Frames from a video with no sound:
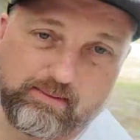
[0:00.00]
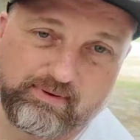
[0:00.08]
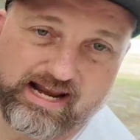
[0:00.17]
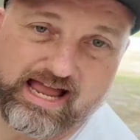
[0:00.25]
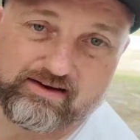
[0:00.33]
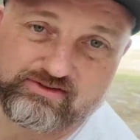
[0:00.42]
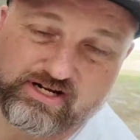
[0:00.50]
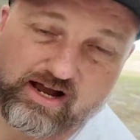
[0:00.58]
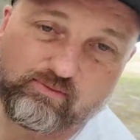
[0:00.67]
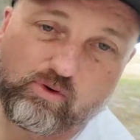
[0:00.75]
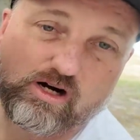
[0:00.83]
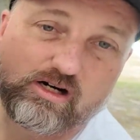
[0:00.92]
happen to have
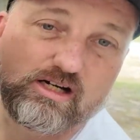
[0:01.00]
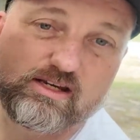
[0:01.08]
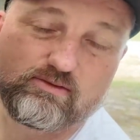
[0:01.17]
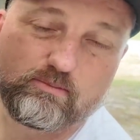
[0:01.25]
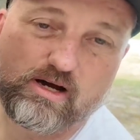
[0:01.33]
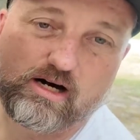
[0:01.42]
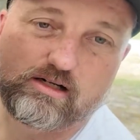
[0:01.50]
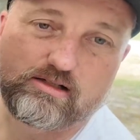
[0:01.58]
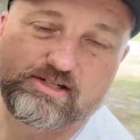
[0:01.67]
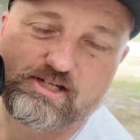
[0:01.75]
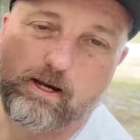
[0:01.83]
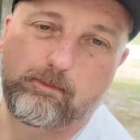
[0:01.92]
soft water, even better.
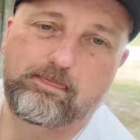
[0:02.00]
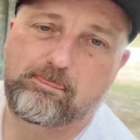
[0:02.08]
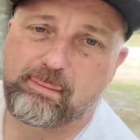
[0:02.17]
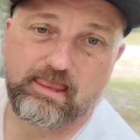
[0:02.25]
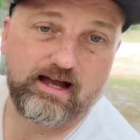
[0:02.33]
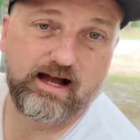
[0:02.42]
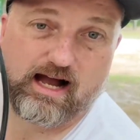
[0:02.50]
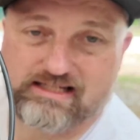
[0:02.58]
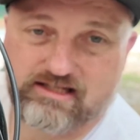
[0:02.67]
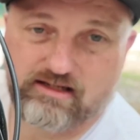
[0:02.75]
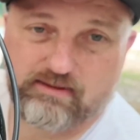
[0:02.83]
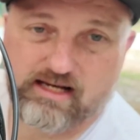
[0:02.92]
So
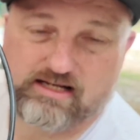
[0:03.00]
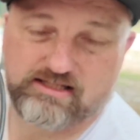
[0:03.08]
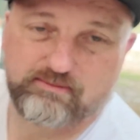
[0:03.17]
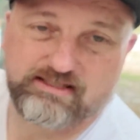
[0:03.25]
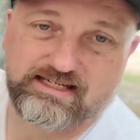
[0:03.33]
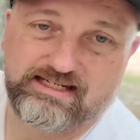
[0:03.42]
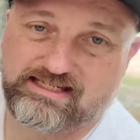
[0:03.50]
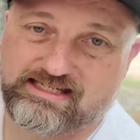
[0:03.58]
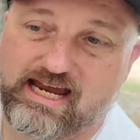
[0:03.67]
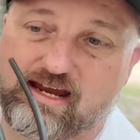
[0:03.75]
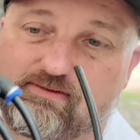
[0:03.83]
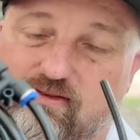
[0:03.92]
that's going to be awesome. It's going to
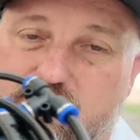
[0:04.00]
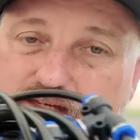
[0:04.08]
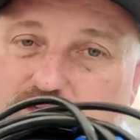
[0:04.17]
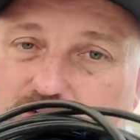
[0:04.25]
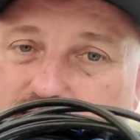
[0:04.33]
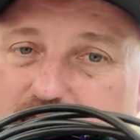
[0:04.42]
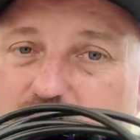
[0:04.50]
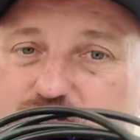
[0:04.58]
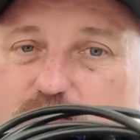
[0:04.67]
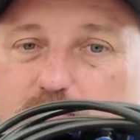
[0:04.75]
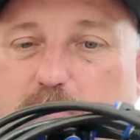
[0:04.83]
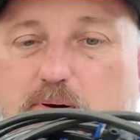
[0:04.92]
save the
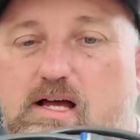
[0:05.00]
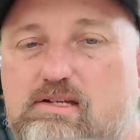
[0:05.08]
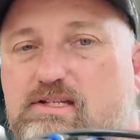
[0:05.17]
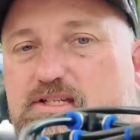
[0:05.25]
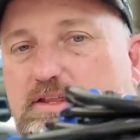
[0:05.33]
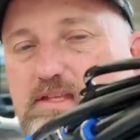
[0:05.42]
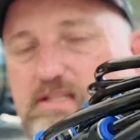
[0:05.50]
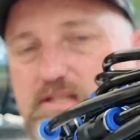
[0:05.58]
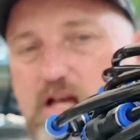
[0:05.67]
calcium deposits on these